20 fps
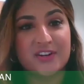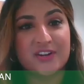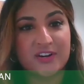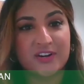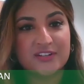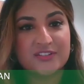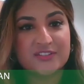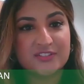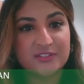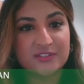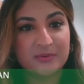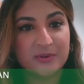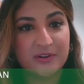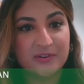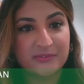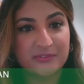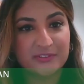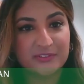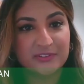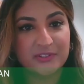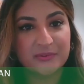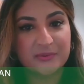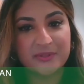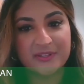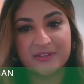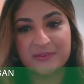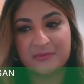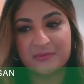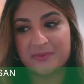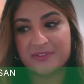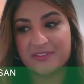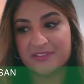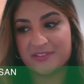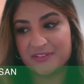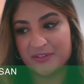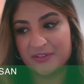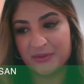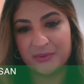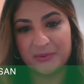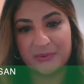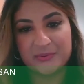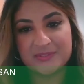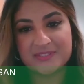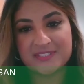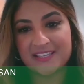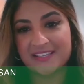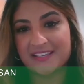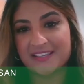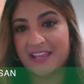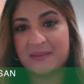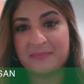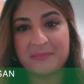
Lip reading: are so overloaded with news and